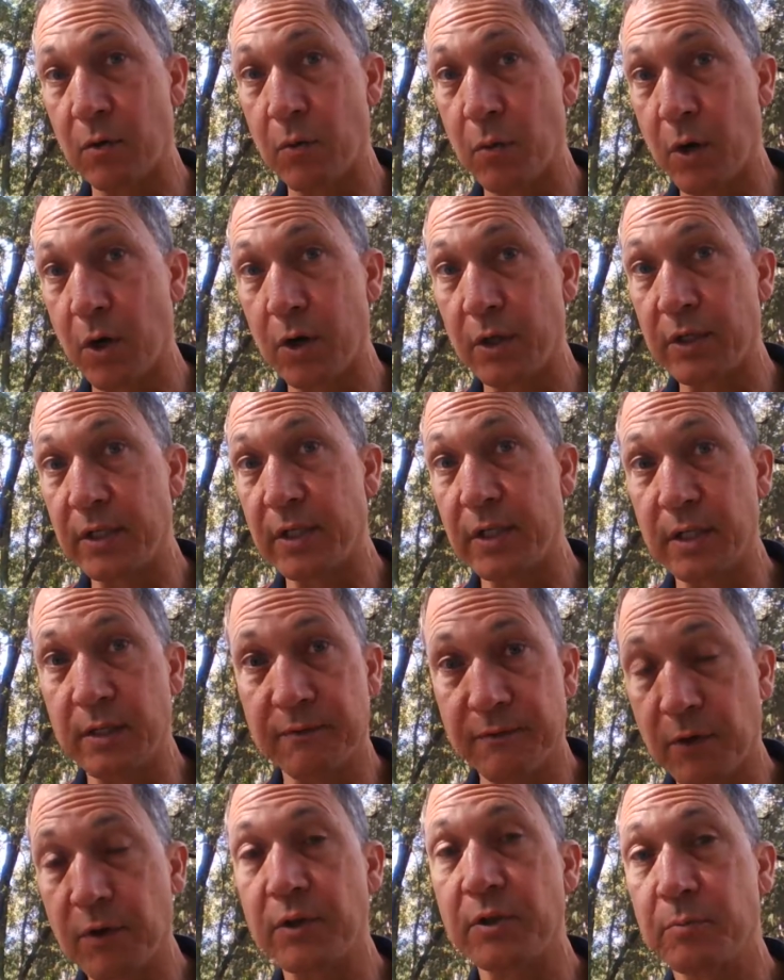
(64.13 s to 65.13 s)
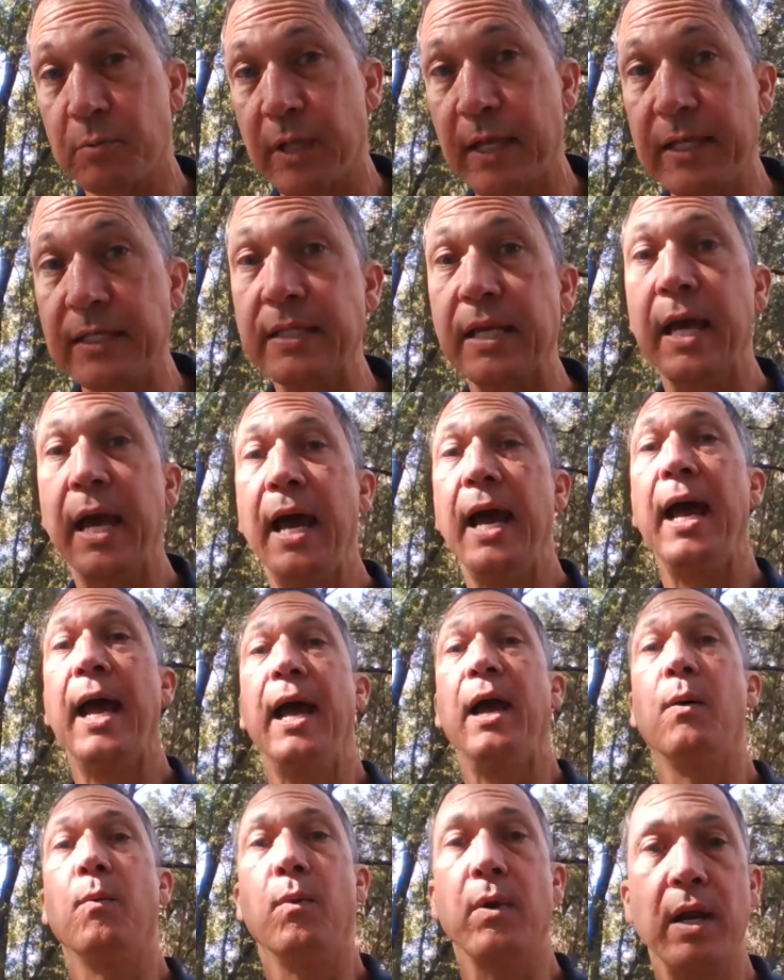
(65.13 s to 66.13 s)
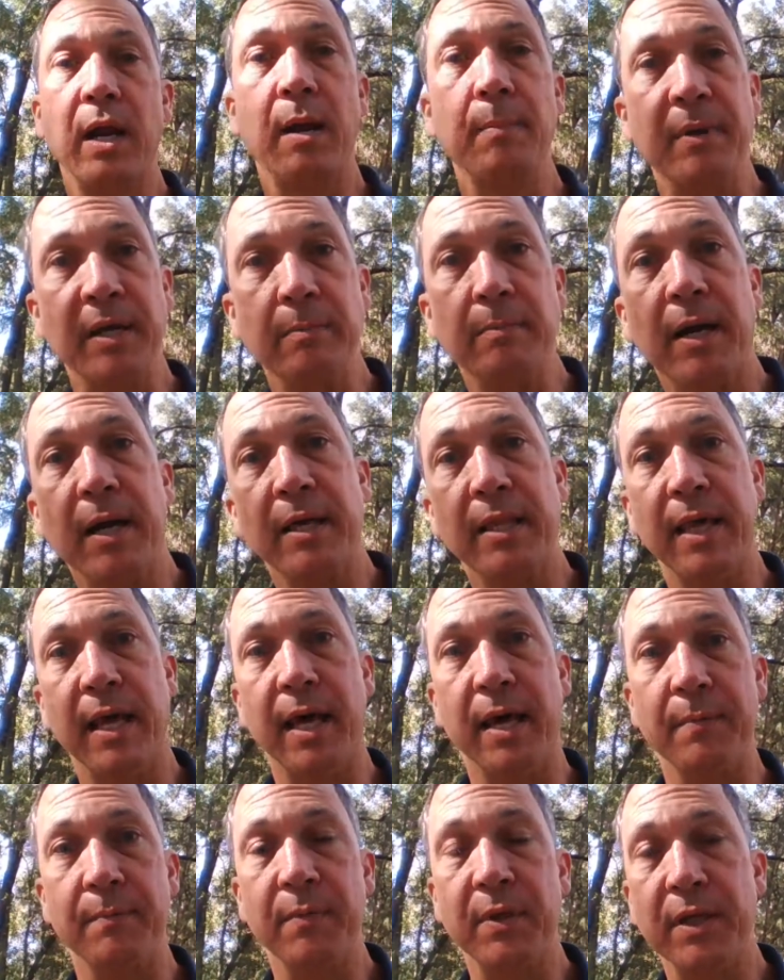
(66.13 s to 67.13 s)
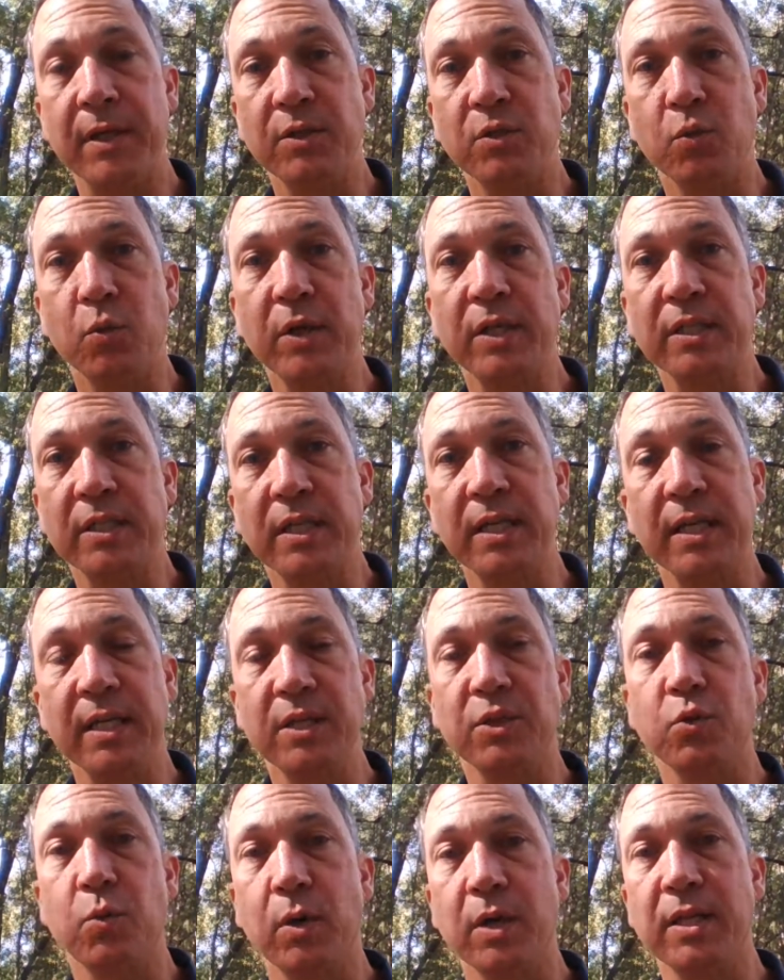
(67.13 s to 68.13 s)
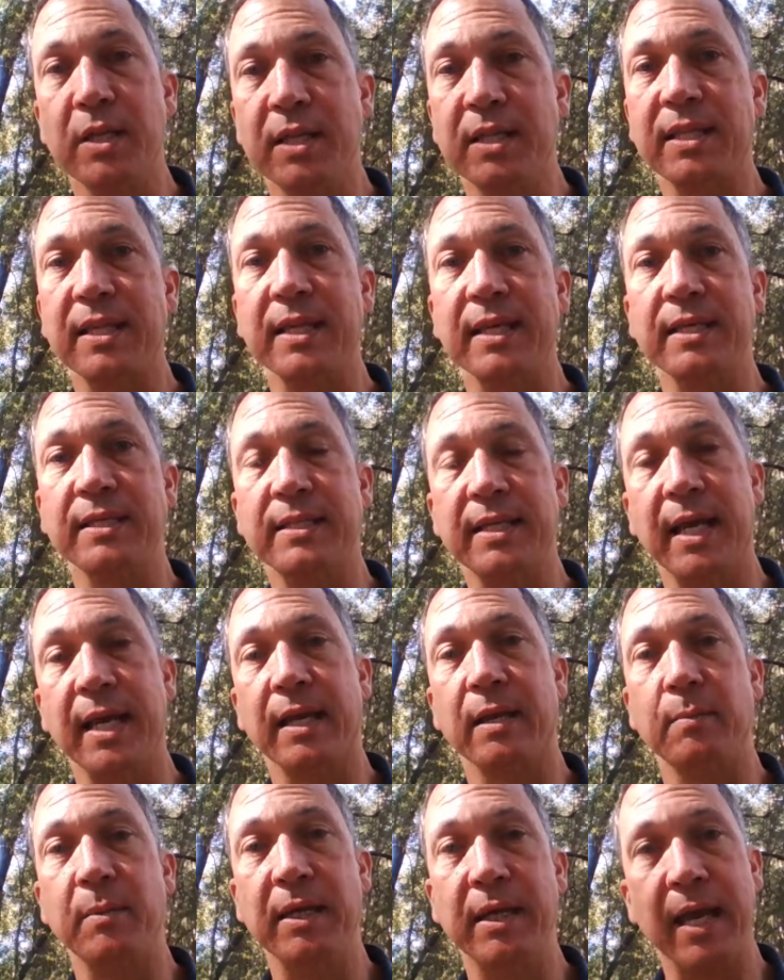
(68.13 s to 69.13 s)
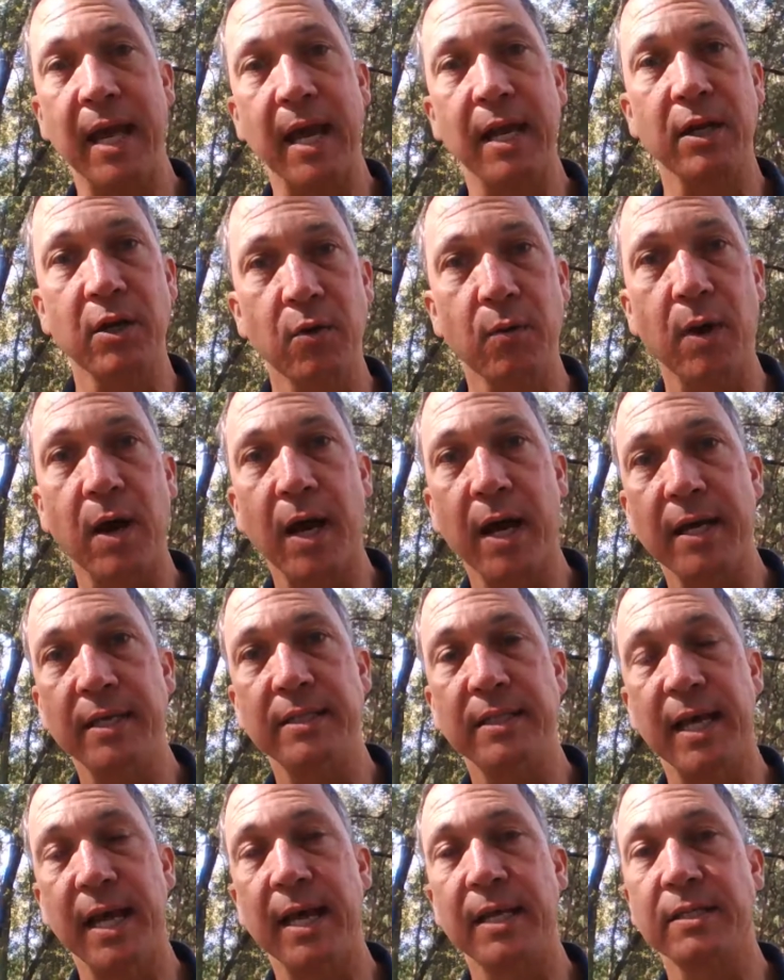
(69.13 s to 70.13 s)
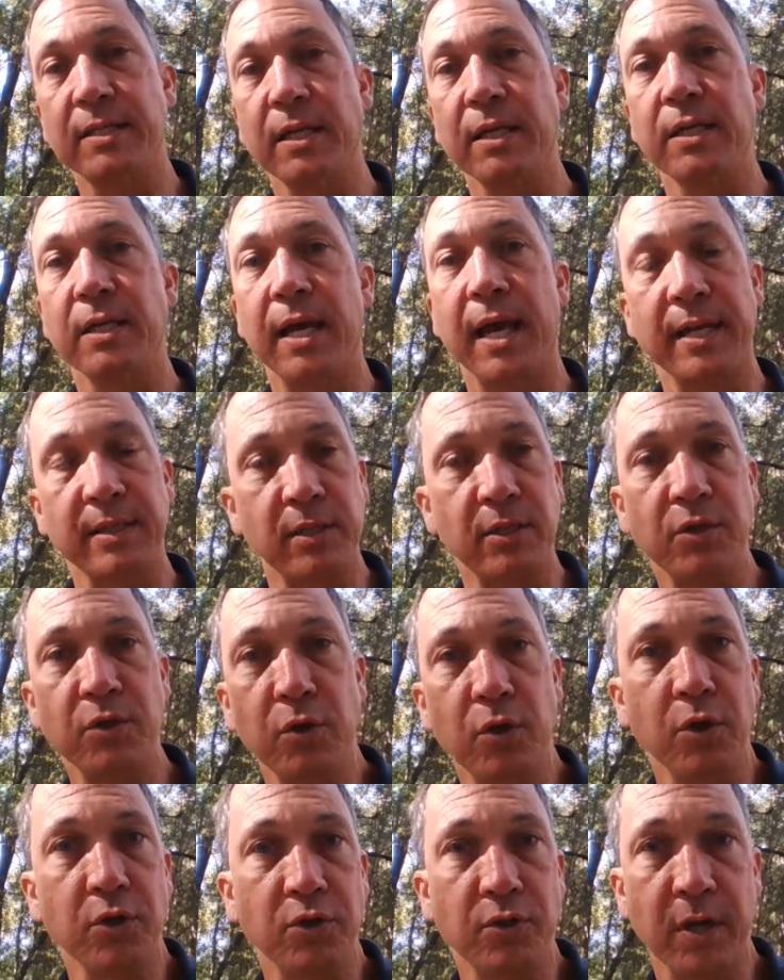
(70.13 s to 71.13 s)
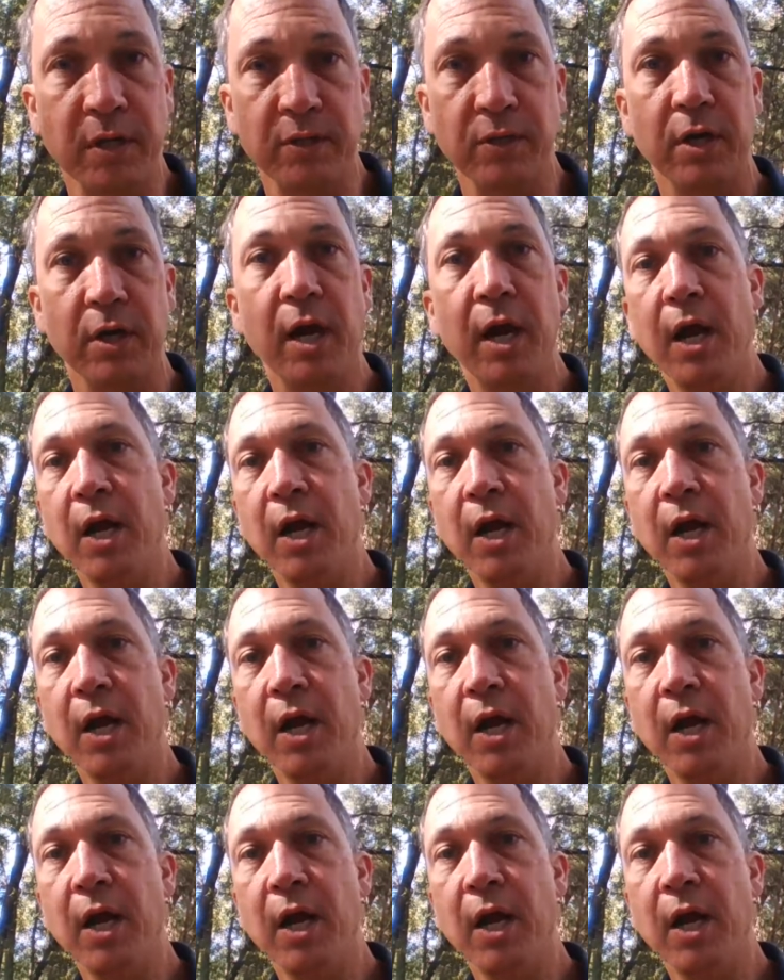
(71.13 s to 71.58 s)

worked in the first place. And what I mean by that is whiskey is one of the things that can be categorized as a pseudostressor.